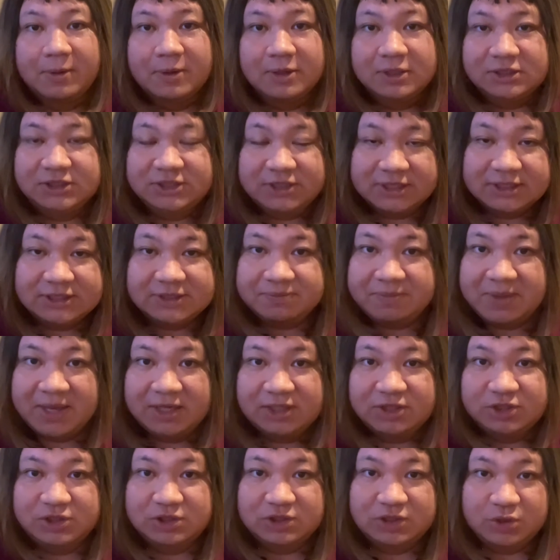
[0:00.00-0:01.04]
just make
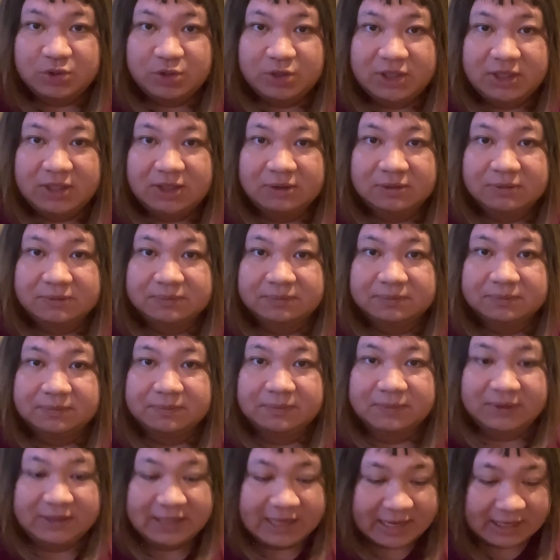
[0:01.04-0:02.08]
sure
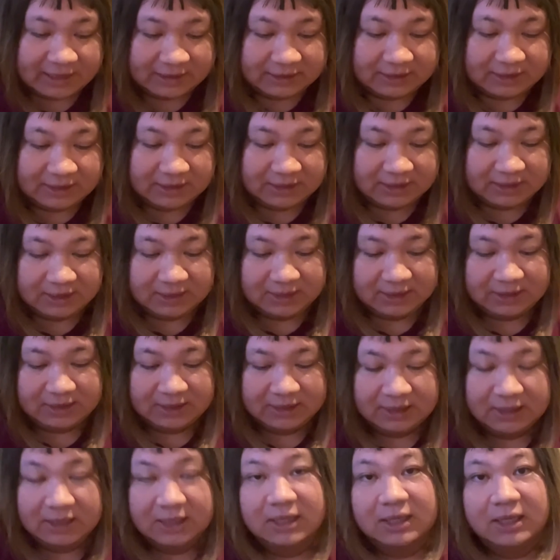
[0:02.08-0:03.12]
that
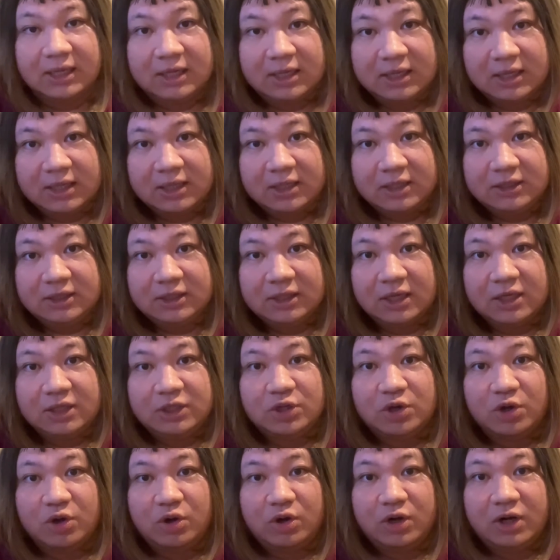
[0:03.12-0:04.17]

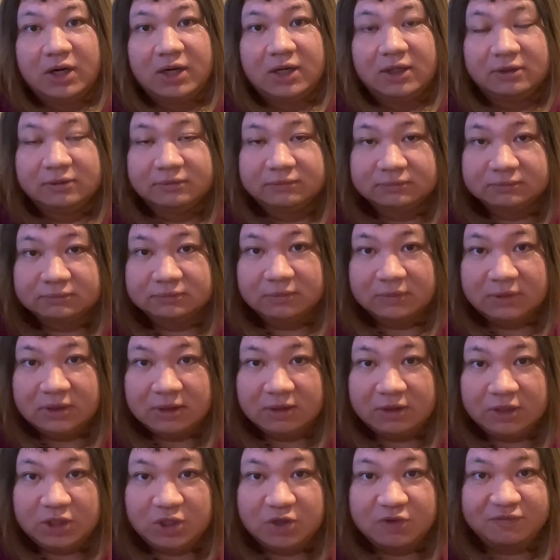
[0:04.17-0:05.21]
your
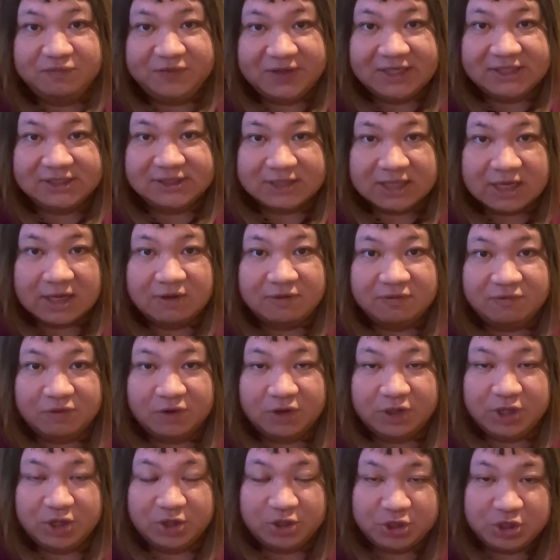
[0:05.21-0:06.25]
new visa for
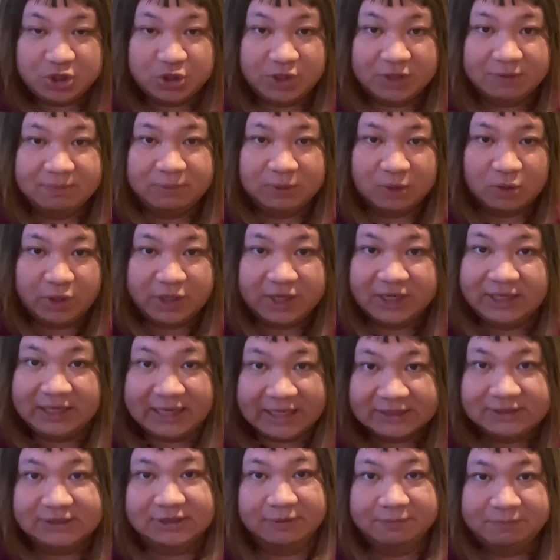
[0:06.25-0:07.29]
your new employer
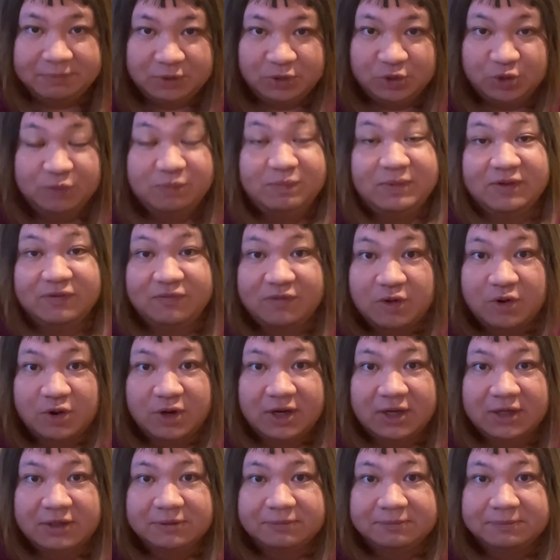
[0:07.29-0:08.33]
gets approved
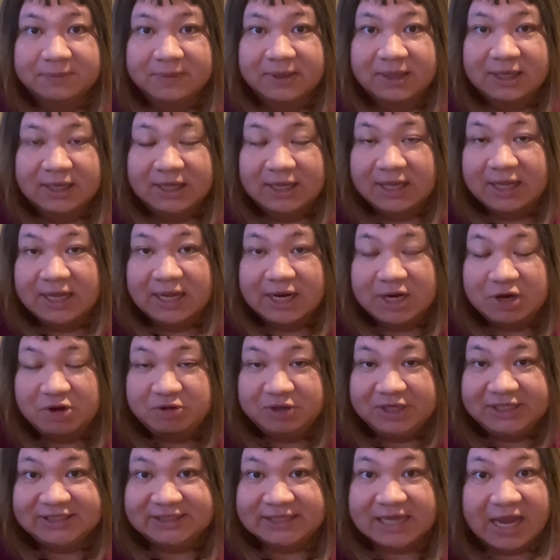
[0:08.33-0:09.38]
before
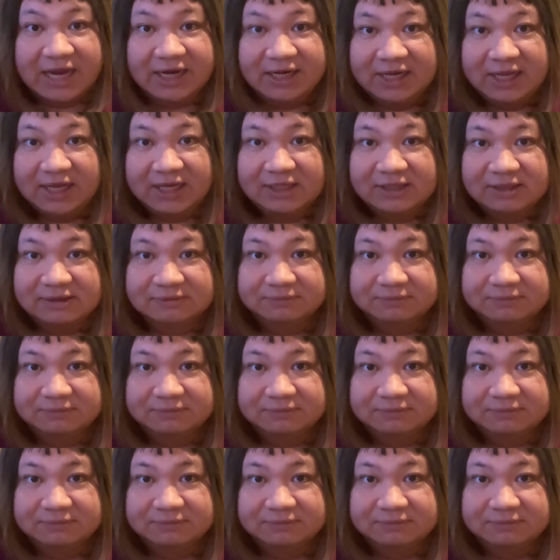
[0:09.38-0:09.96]
resigning